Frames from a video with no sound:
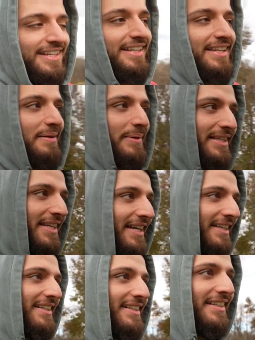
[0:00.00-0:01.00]
Now my
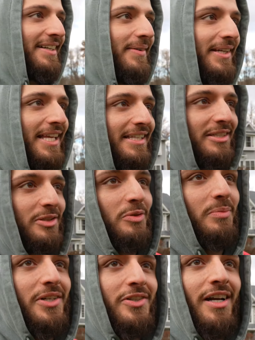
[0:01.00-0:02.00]
dad's a school
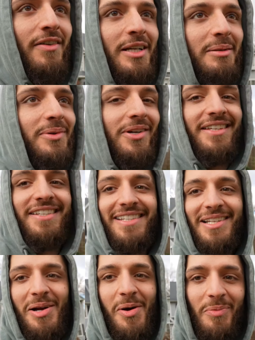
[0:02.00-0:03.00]
bus driver and he brought this
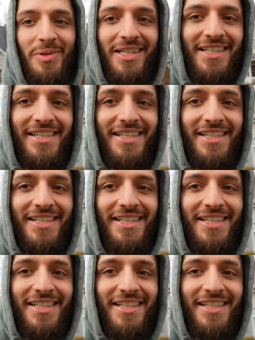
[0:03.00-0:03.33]
shit home. Look